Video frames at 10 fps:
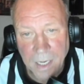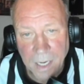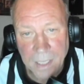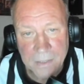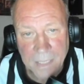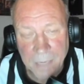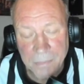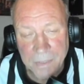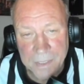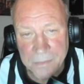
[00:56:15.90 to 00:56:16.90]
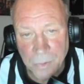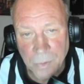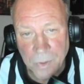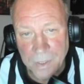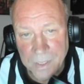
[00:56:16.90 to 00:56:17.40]
on top of this
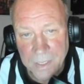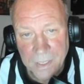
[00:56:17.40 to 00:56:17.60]
board?